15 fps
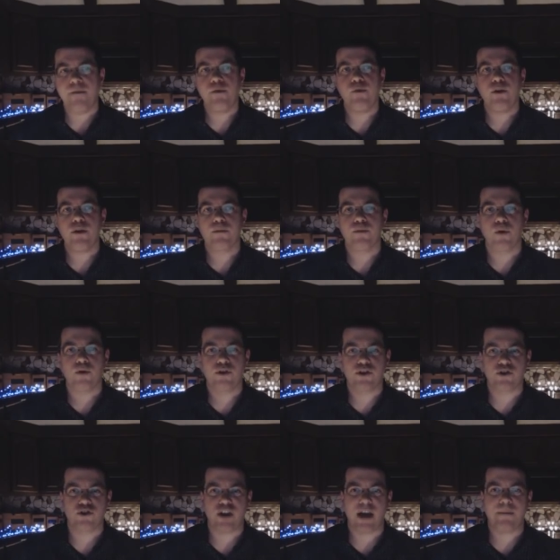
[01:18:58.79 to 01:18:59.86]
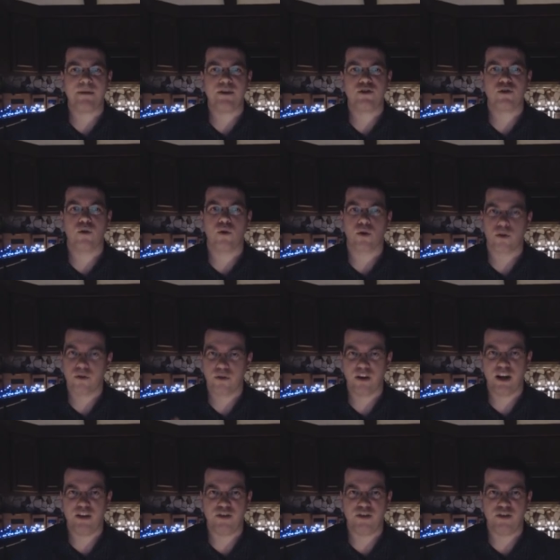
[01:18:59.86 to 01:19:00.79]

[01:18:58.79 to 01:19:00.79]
everyone approaches Japanese horror